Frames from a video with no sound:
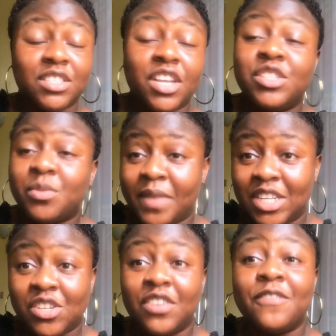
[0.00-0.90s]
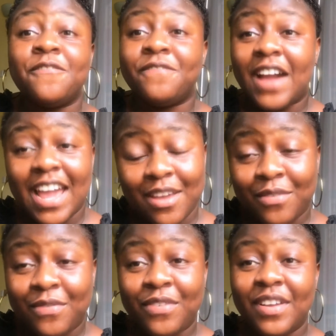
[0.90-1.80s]
to mention
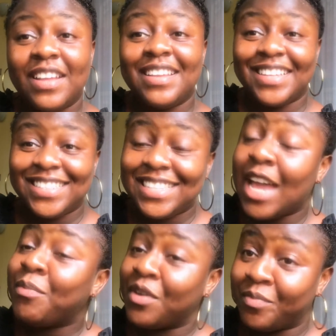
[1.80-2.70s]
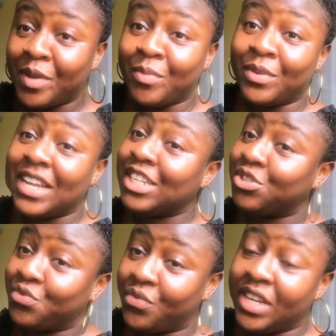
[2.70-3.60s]
five type of people that
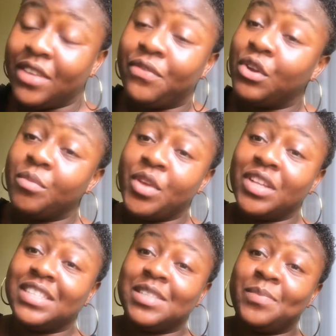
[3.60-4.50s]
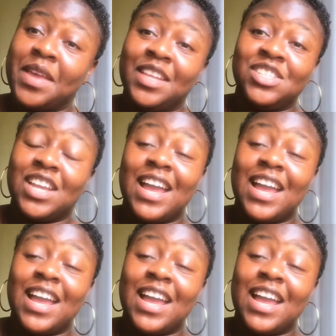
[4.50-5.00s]
should really follow me on this page,